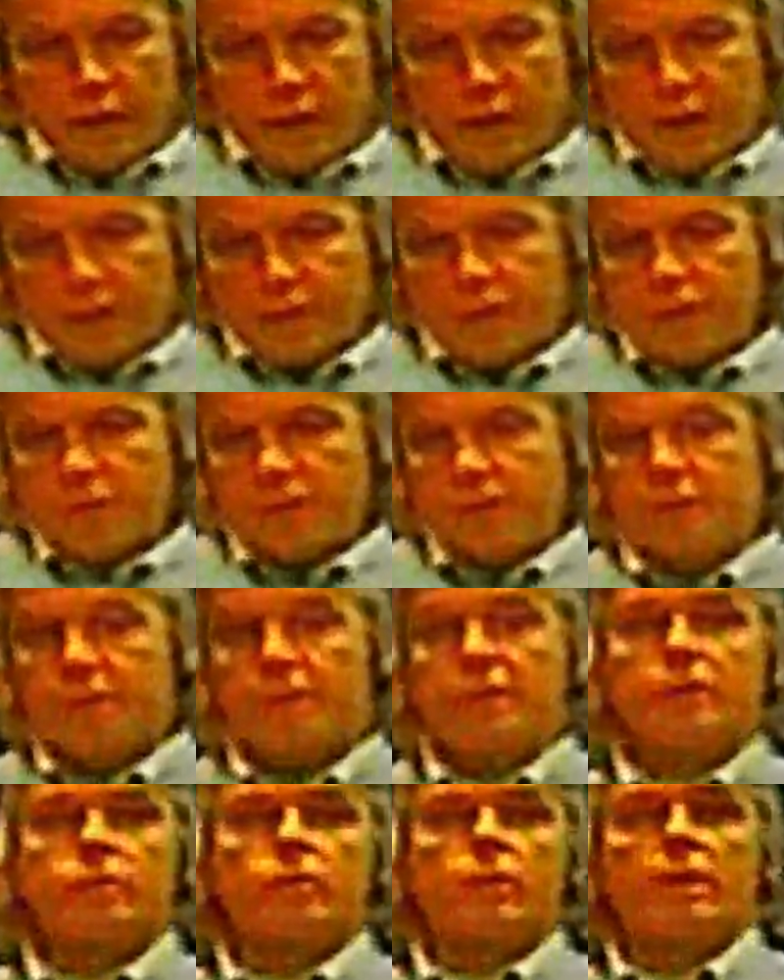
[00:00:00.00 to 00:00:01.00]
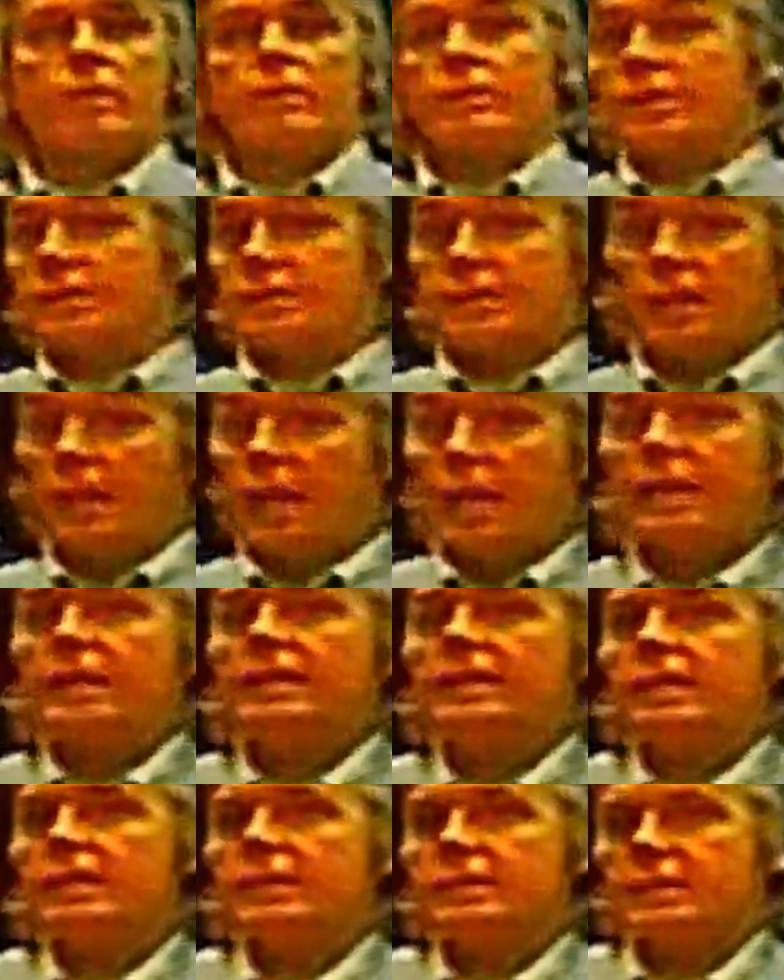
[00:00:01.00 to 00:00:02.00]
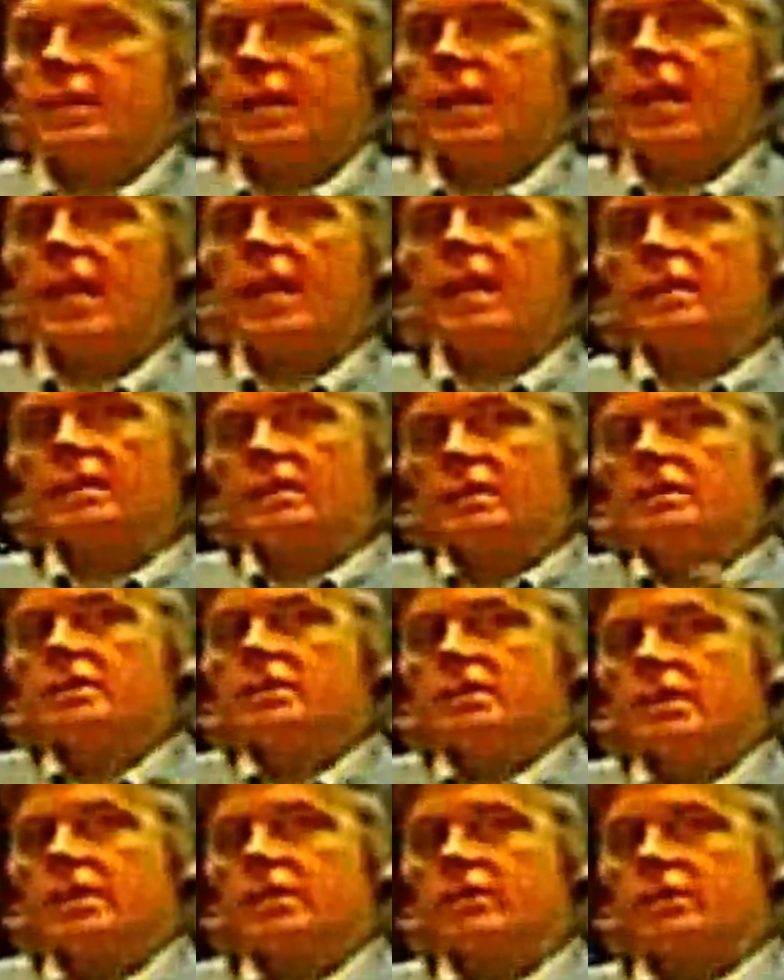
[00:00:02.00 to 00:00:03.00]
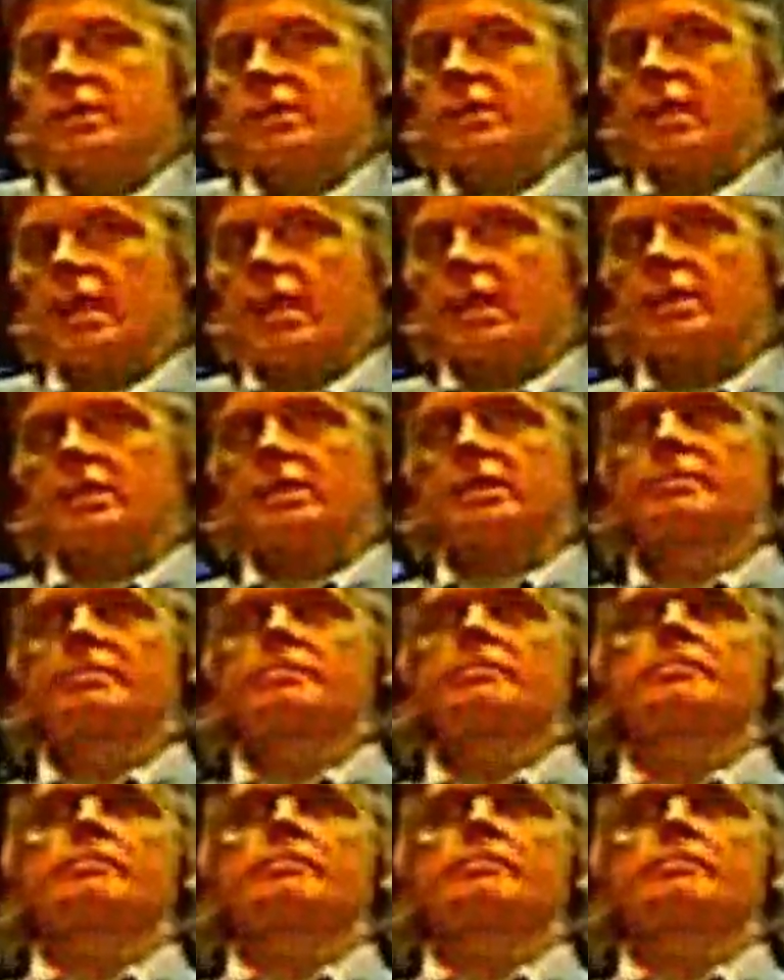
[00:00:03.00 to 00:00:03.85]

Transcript: and there's another one that is light years ahead, secret science.